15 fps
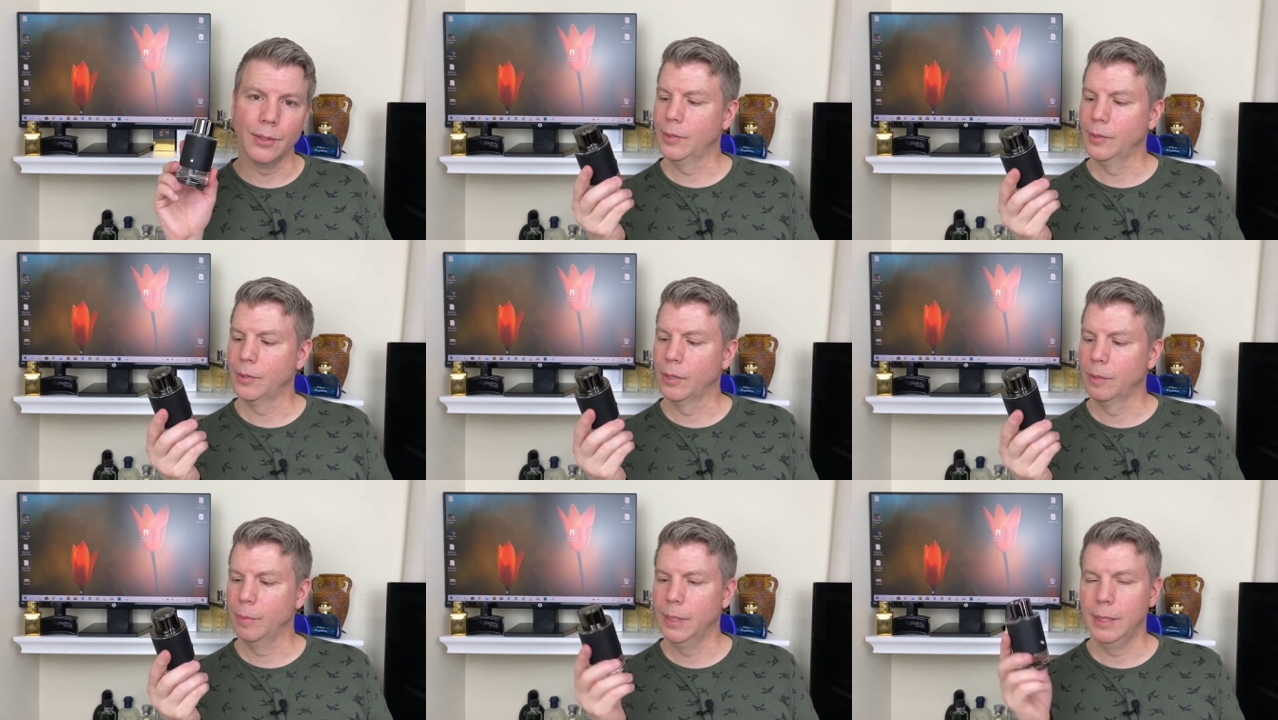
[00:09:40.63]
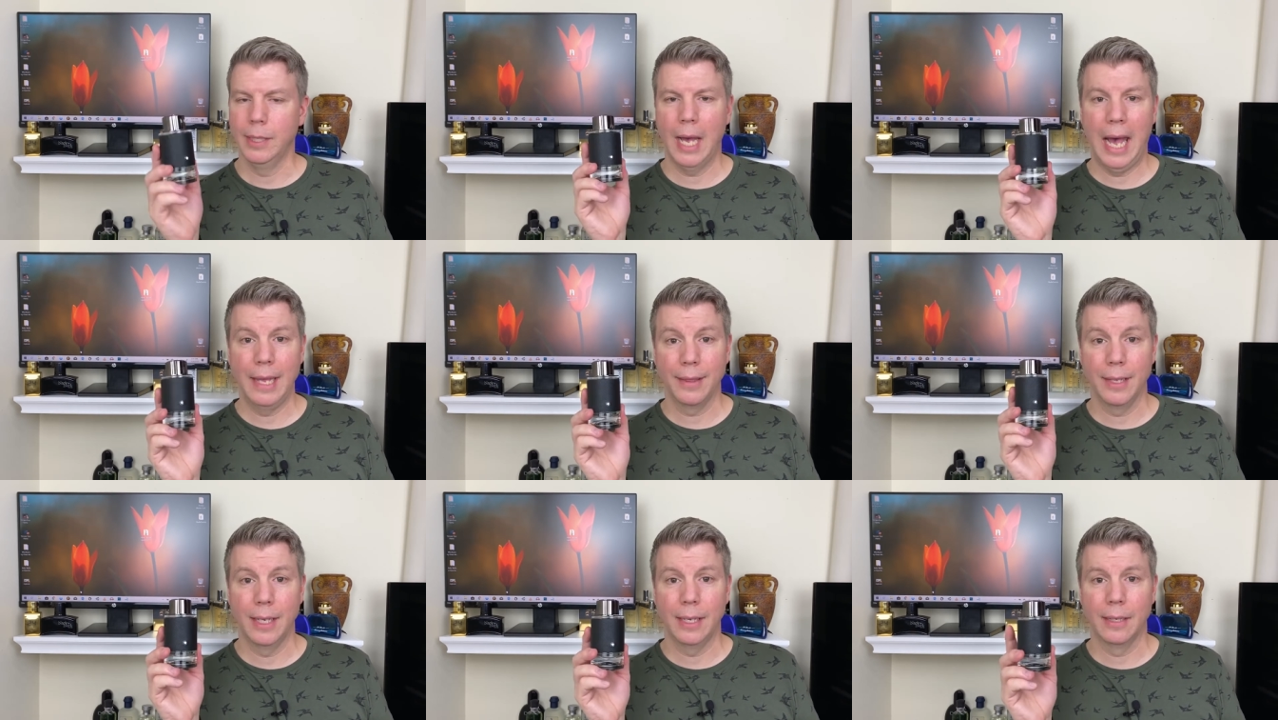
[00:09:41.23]
This is going to be, I
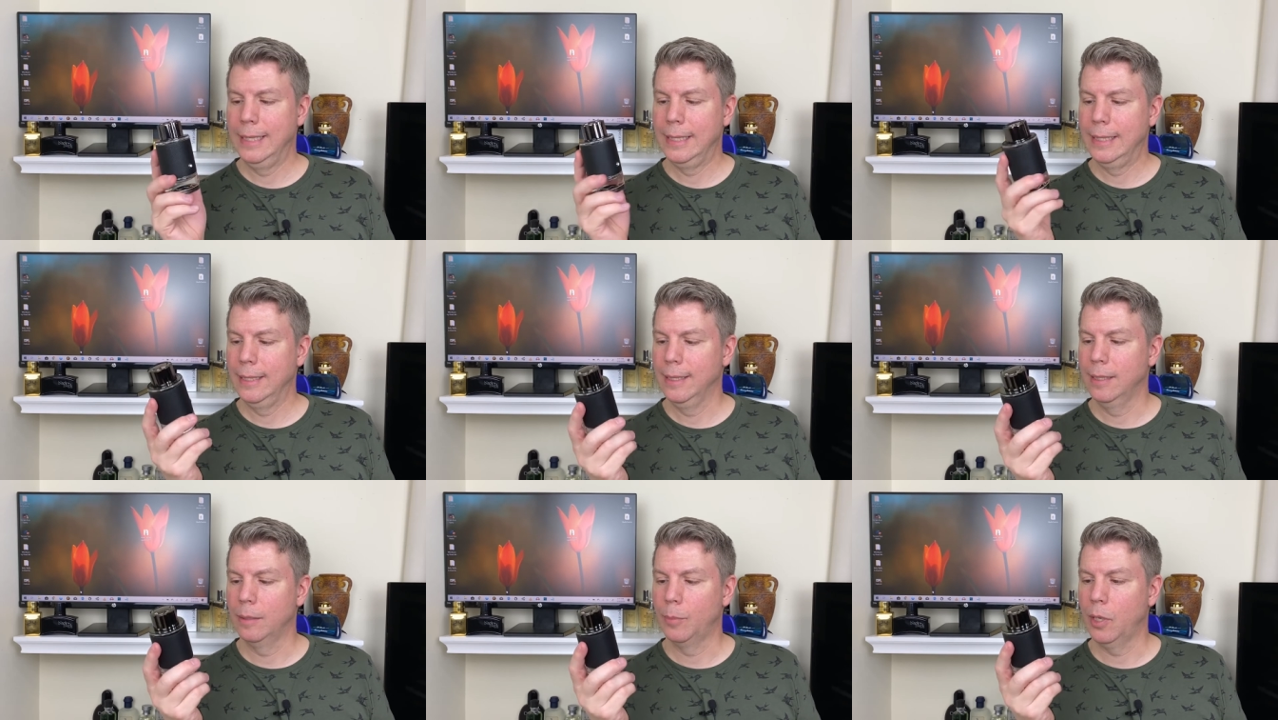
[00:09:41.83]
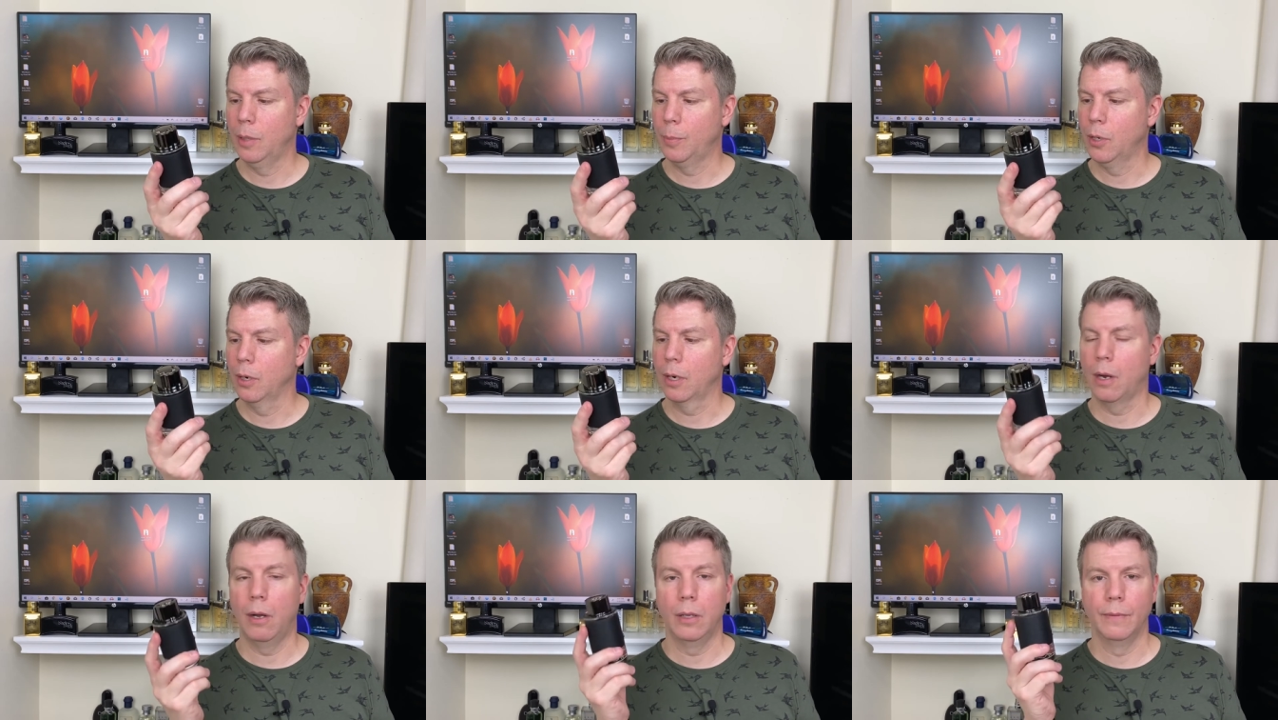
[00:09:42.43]
think, in a, in a
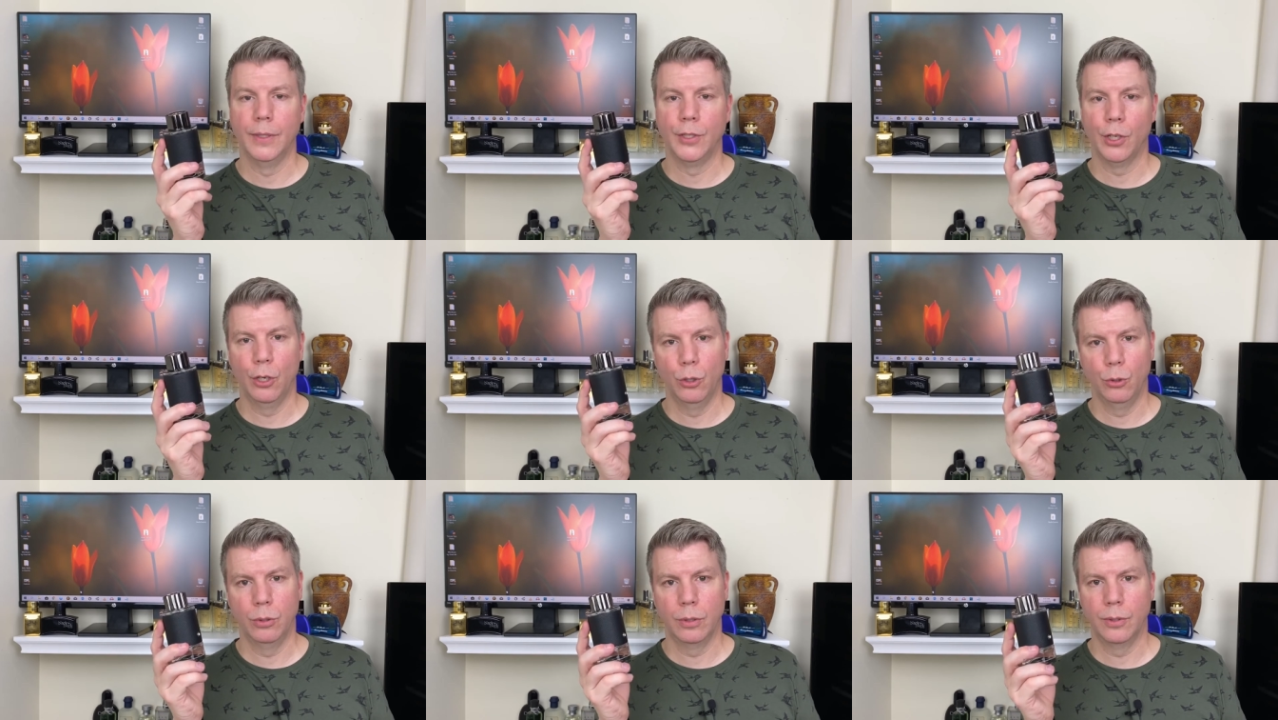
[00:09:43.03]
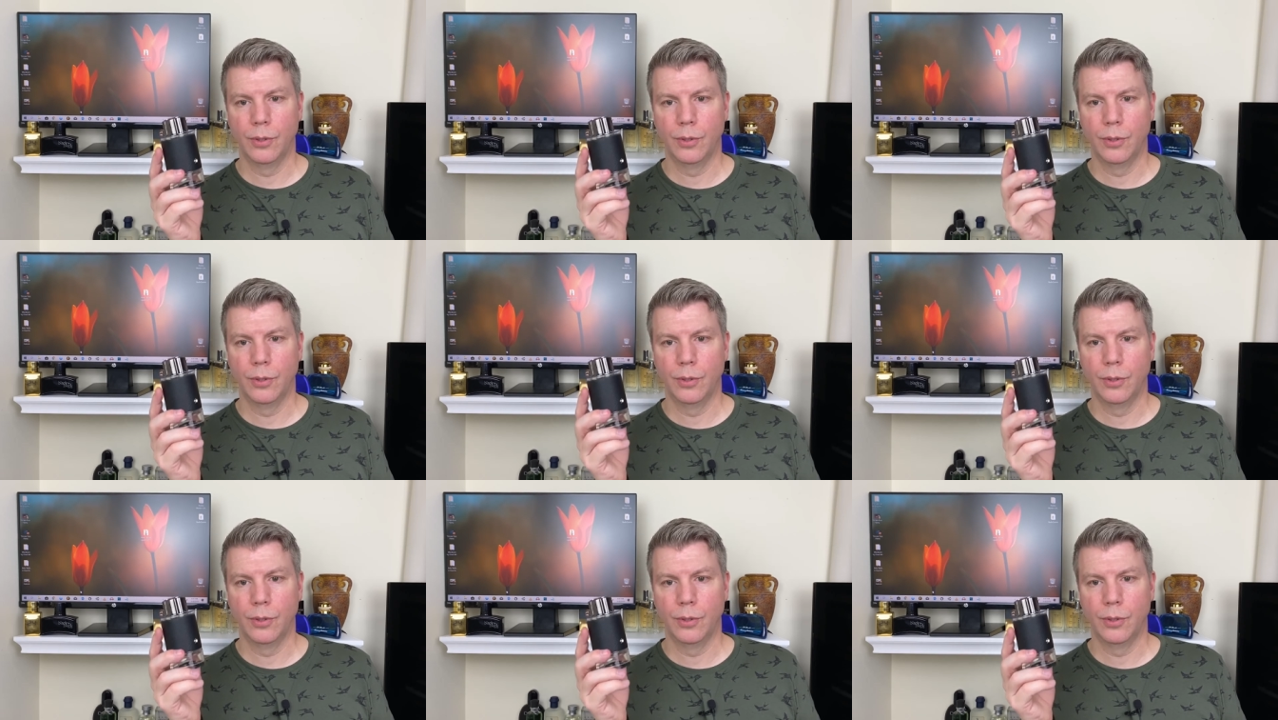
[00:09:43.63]
ballpark all of its own.